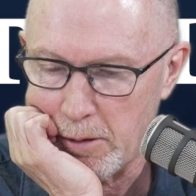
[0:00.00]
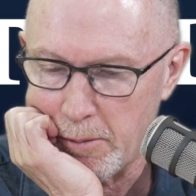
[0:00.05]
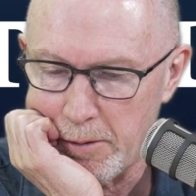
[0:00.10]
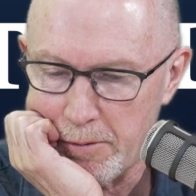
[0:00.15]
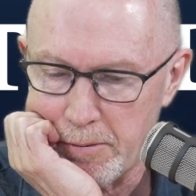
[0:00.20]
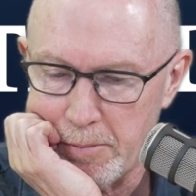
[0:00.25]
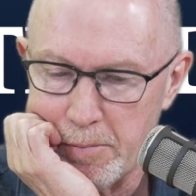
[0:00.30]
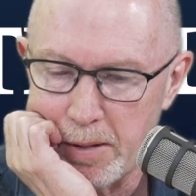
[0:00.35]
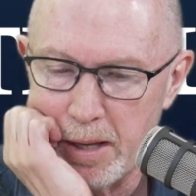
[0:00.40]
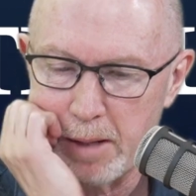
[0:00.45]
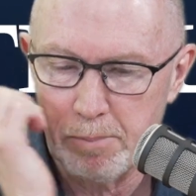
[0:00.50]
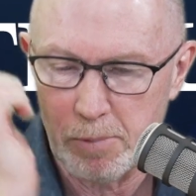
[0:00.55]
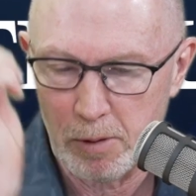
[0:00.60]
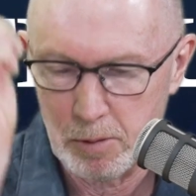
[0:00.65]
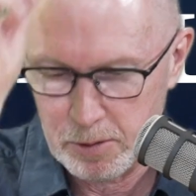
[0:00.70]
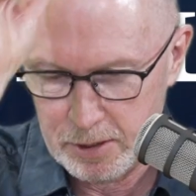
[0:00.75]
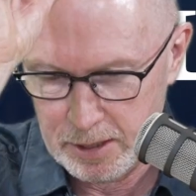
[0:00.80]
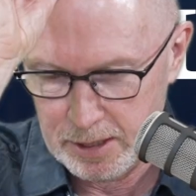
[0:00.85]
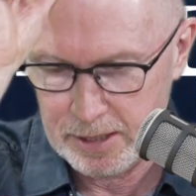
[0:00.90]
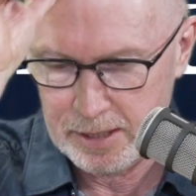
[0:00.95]
away from that,
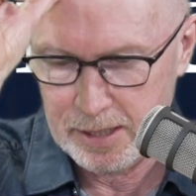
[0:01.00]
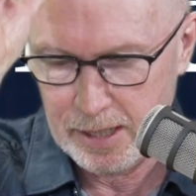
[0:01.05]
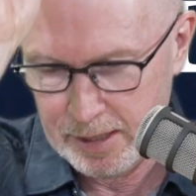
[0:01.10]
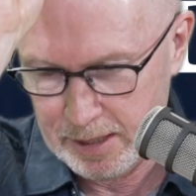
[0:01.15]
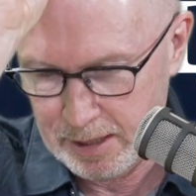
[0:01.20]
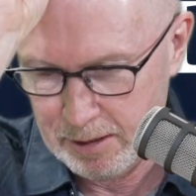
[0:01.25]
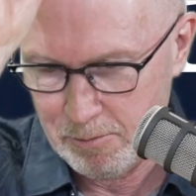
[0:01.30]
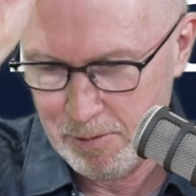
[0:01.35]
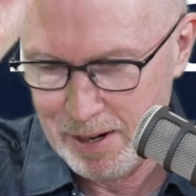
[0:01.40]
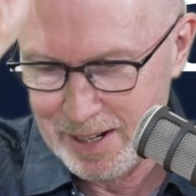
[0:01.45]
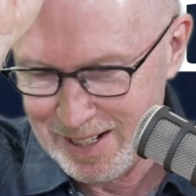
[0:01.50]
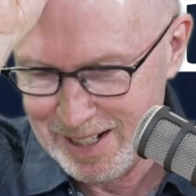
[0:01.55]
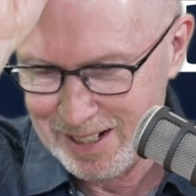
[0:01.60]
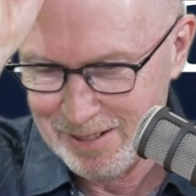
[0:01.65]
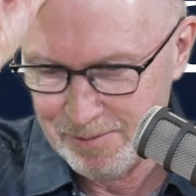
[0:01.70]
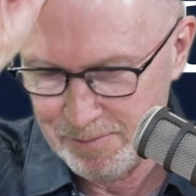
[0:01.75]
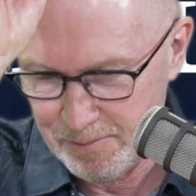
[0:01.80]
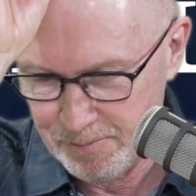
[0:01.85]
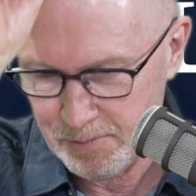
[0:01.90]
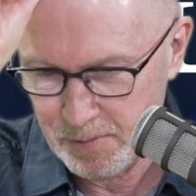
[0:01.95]
Bruce, is that the
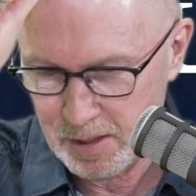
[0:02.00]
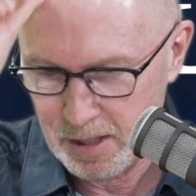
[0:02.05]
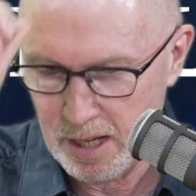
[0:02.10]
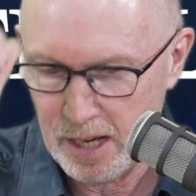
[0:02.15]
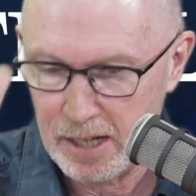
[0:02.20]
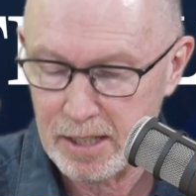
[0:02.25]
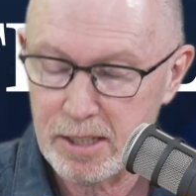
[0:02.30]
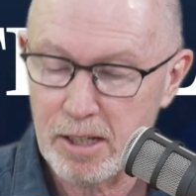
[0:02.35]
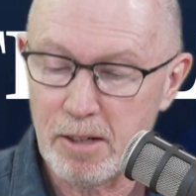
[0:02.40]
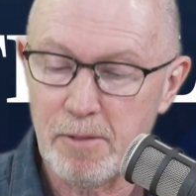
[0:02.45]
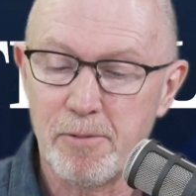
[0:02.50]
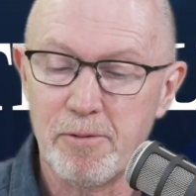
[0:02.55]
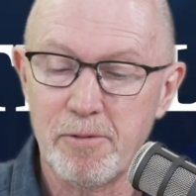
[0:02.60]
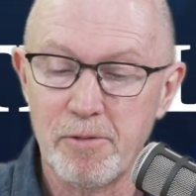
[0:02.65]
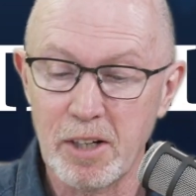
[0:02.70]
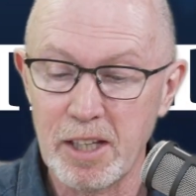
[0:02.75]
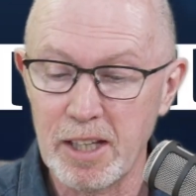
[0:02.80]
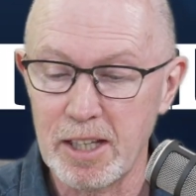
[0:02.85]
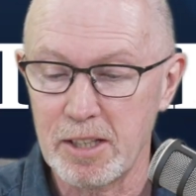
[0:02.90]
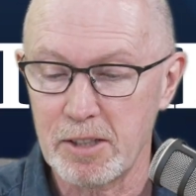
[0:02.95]
rental, and it's not a
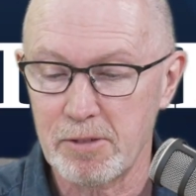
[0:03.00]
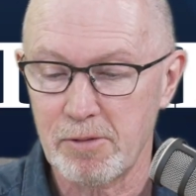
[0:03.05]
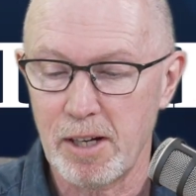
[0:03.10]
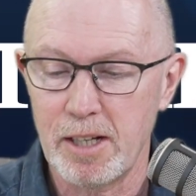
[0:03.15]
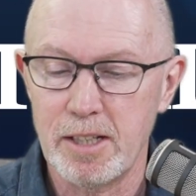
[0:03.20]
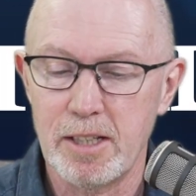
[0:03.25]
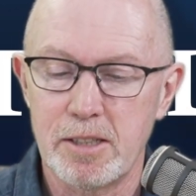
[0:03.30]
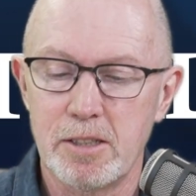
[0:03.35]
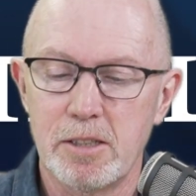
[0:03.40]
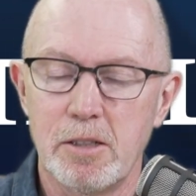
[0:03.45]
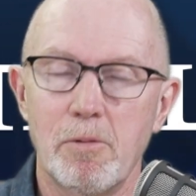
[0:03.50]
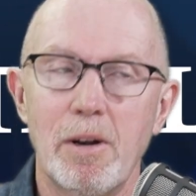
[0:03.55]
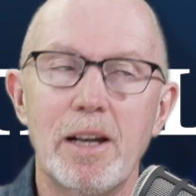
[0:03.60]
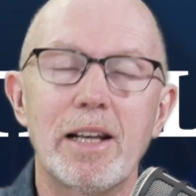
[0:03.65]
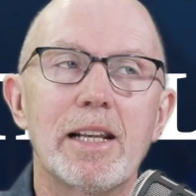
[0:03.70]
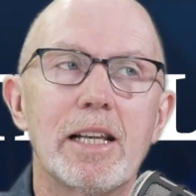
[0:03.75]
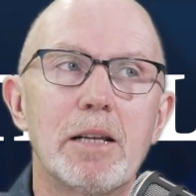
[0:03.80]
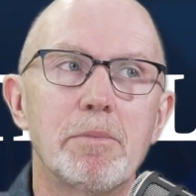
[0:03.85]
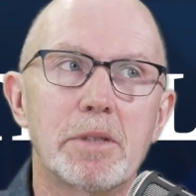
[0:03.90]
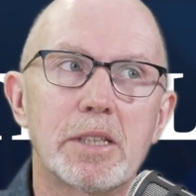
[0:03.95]
freeze, right? It's the
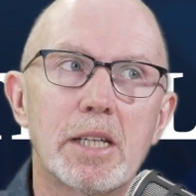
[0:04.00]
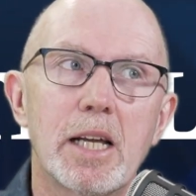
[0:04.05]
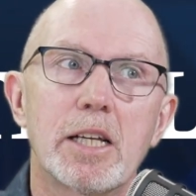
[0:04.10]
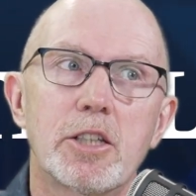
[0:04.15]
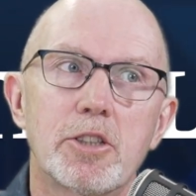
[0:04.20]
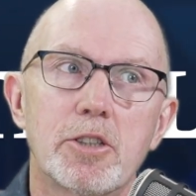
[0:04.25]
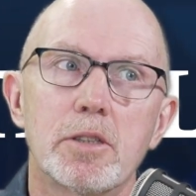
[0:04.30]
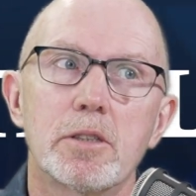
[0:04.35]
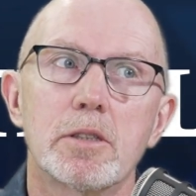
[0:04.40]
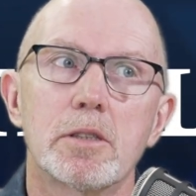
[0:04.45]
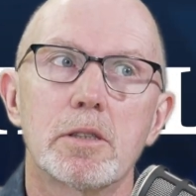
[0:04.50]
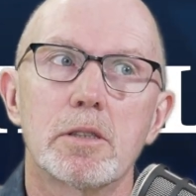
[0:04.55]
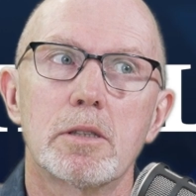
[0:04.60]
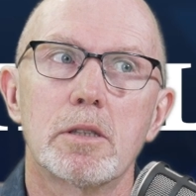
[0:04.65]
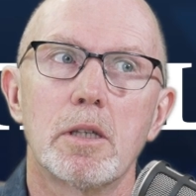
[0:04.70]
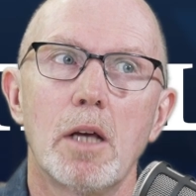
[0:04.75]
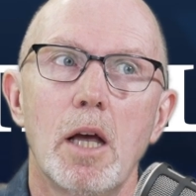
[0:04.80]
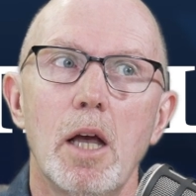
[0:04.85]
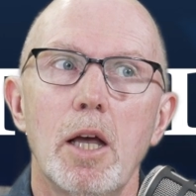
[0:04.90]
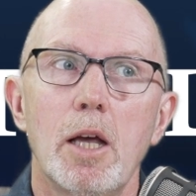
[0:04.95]
rental limitations
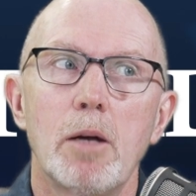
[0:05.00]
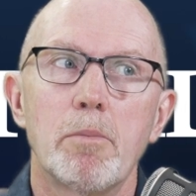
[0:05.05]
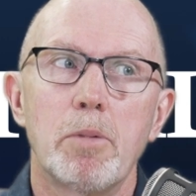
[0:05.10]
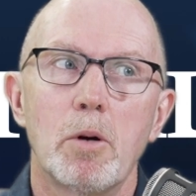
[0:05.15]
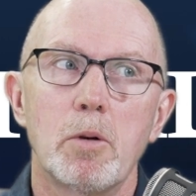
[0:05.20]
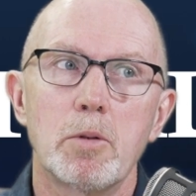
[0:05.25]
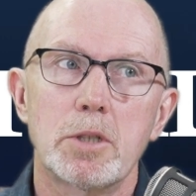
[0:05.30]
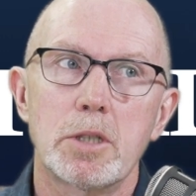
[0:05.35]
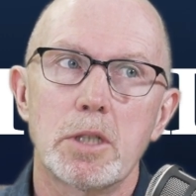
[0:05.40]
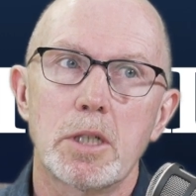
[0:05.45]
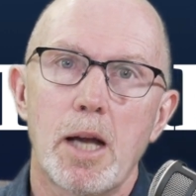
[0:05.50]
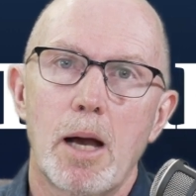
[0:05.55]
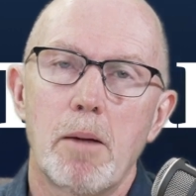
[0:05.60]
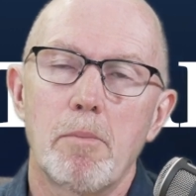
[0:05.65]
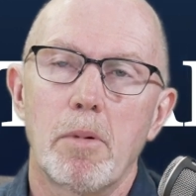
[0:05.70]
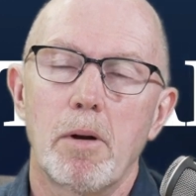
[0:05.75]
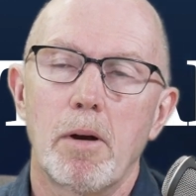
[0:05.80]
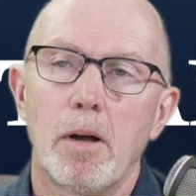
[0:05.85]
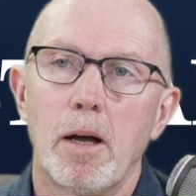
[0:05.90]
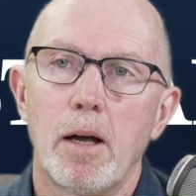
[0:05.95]
imposed in
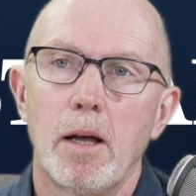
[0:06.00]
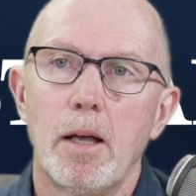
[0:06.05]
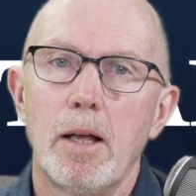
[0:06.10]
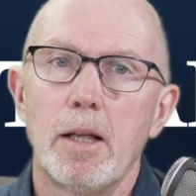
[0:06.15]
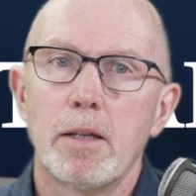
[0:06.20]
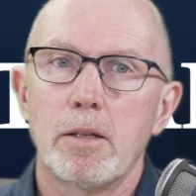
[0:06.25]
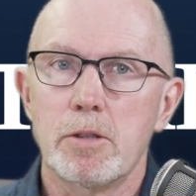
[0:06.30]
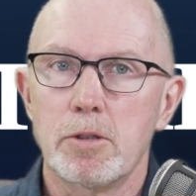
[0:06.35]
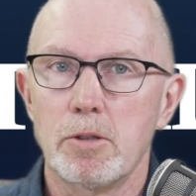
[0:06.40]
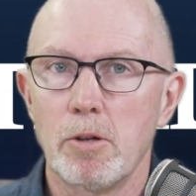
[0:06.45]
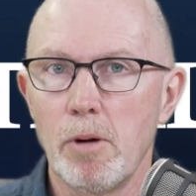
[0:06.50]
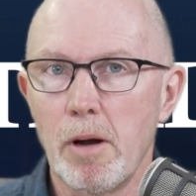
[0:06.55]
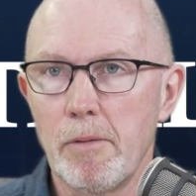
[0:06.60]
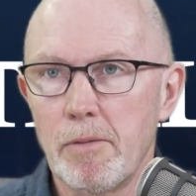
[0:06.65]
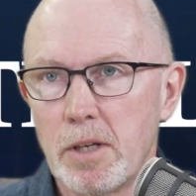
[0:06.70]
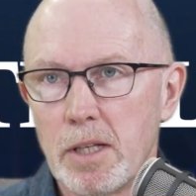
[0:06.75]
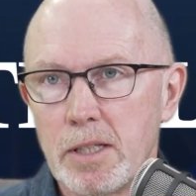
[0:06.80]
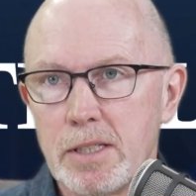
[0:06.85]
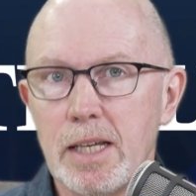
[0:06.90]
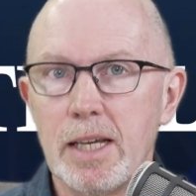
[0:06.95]
Canberra. There's no
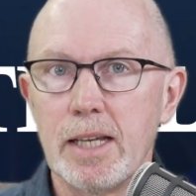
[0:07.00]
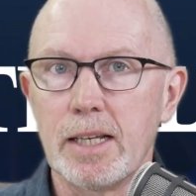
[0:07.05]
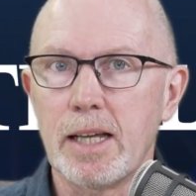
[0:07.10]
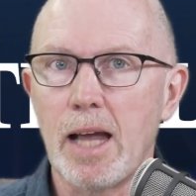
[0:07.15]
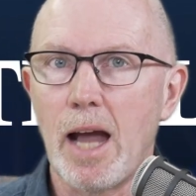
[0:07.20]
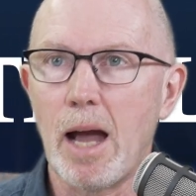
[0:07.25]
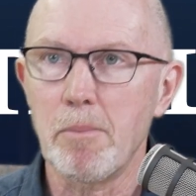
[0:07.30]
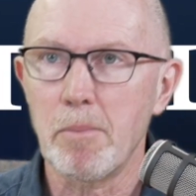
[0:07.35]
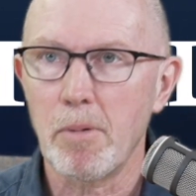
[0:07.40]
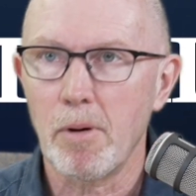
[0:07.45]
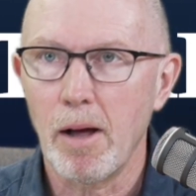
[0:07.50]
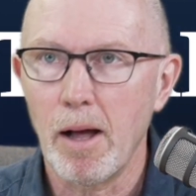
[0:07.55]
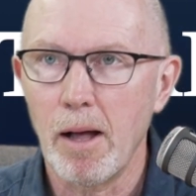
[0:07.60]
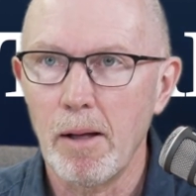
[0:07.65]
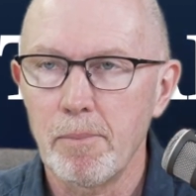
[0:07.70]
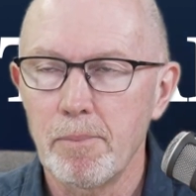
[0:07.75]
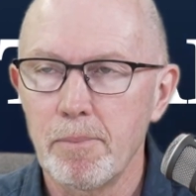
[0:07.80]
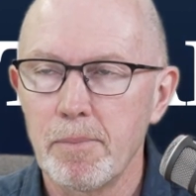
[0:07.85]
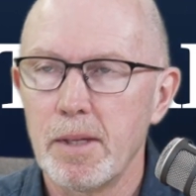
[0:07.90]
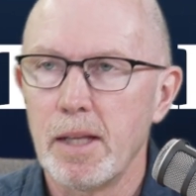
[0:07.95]
evidence in
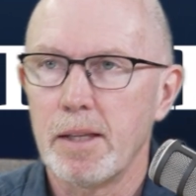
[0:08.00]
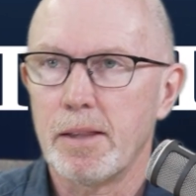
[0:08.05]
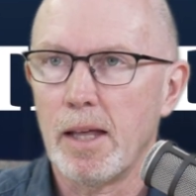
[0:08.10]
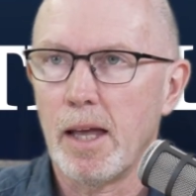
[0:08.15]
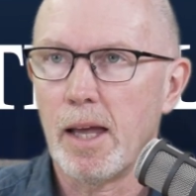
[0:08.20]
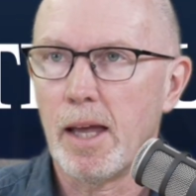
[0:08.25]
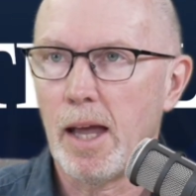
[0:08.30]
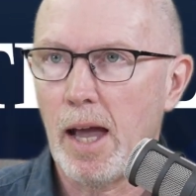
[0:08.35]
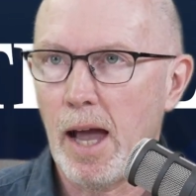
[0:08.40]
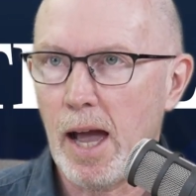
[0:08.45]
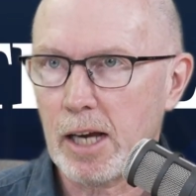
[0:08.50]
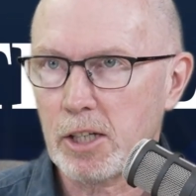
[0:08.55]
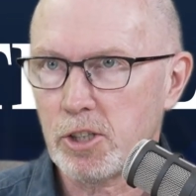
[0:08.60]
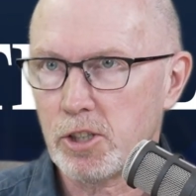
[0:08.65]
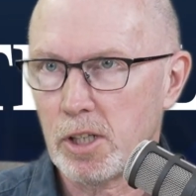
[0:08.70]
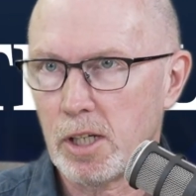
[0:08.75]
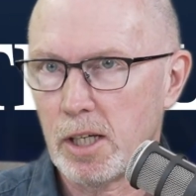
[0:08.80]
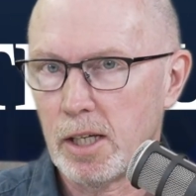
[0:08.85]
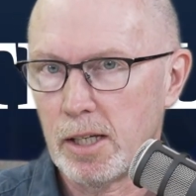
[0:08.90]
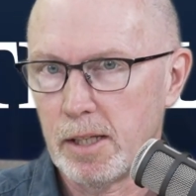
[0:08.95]
Canberra that they
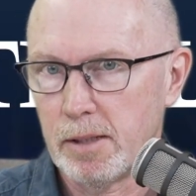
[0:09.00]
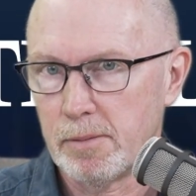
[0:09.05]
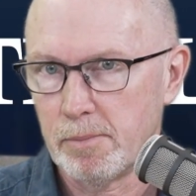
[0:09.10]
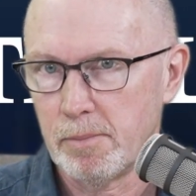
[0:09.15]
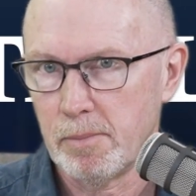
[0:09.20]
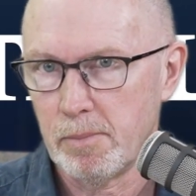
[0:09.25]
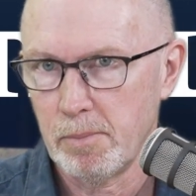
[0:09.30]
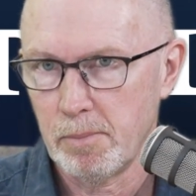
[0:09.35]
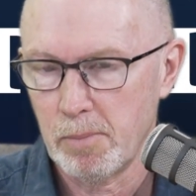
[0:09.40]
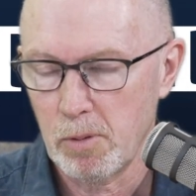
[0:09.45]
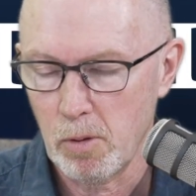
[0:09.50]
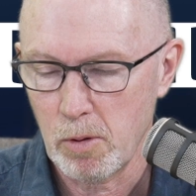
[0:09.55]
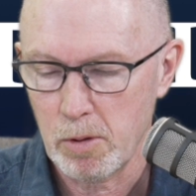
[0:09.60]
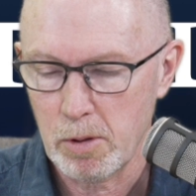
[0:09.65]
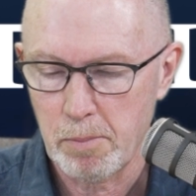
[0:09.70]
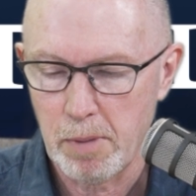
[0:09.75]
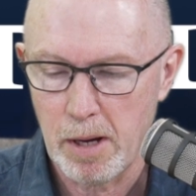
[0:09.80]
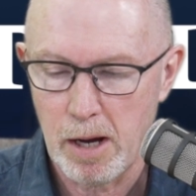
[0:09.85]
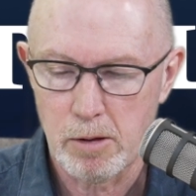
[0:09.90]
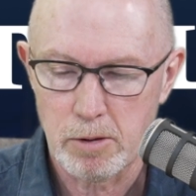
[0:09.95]
actually brought
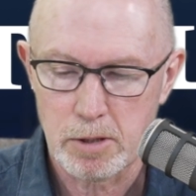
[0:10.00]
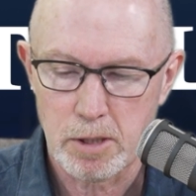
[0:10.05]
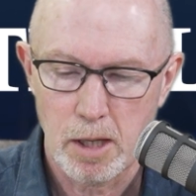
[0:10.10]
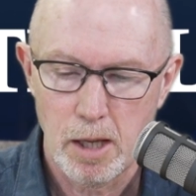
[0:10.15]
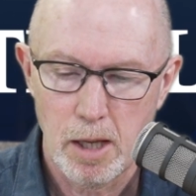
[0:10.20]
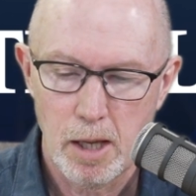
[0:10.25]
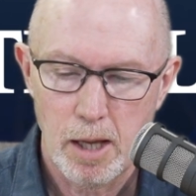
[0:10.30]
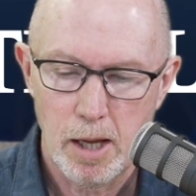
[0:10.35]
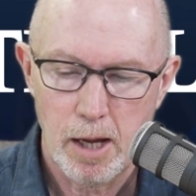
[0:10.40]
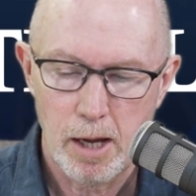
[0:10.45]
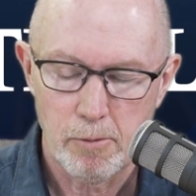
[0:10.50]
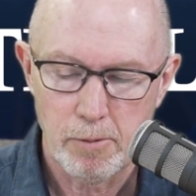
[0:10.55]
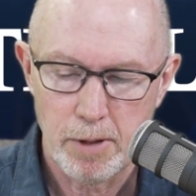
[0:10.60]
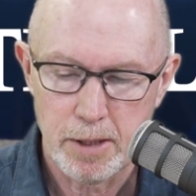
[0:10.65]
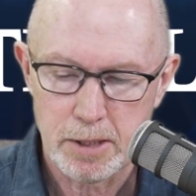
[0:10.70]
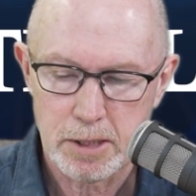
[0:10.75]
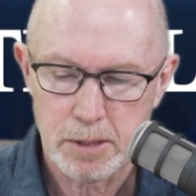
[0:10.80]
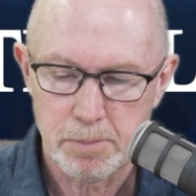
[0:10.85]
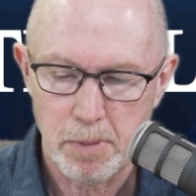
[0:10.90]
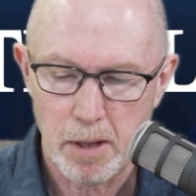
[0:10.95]
about
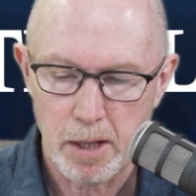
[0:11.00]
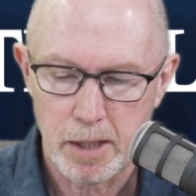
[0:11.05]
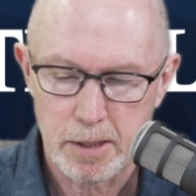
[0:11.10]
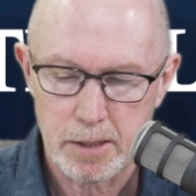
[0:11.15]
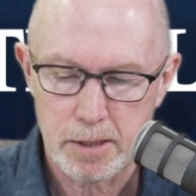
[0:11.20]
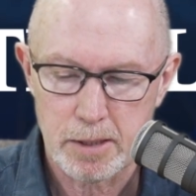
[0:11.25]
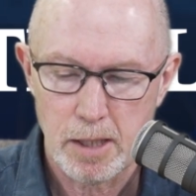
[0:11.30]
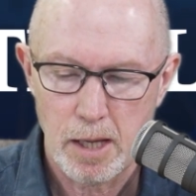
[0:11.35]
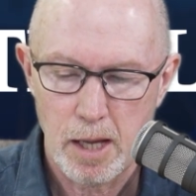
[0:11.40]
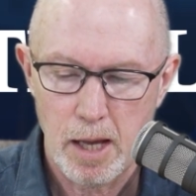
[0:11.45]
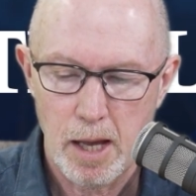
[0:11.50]
rent spikes,